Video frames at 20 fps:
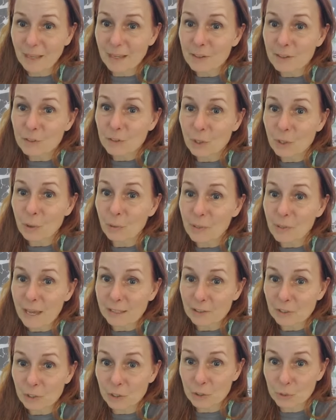So
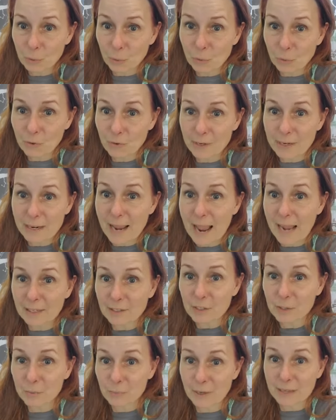that story
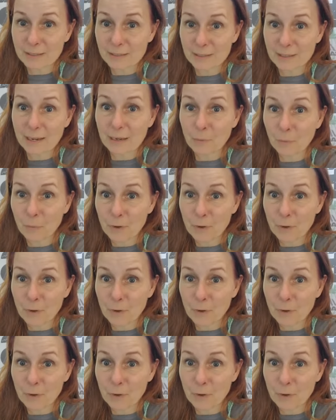has to resonate